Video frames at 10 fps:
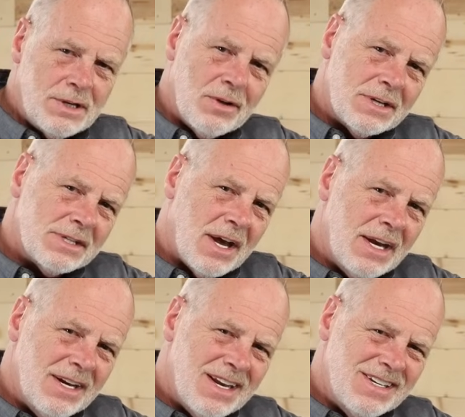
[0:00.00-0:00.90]
it till it's
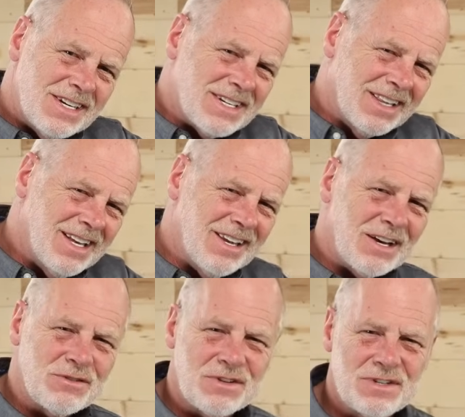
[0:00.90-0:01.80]
tight and just a little
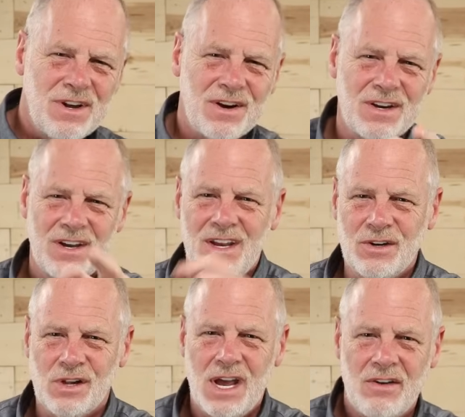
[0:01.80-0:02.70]
extra snug
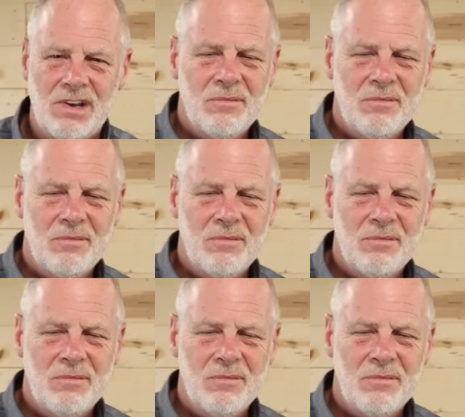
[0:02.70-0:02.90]
and you'll have